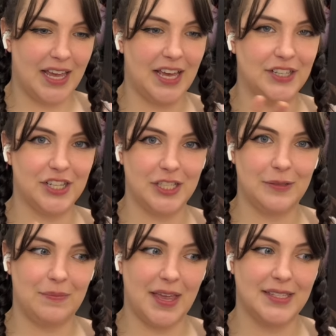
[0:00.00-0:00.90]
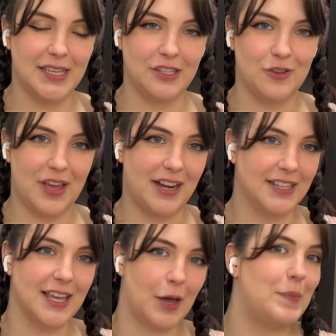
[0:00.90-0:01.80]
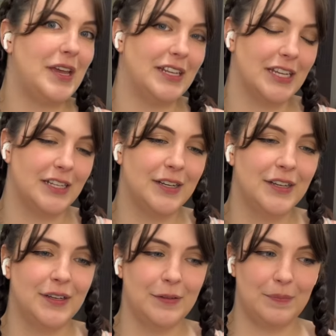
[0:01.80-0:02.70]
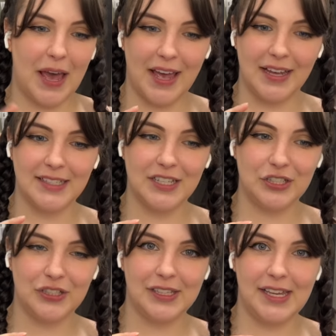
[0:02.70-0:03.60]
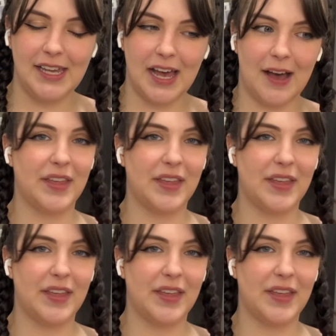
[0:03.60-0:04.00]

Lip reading: it just makes it so that it's like a beaded bag essentially.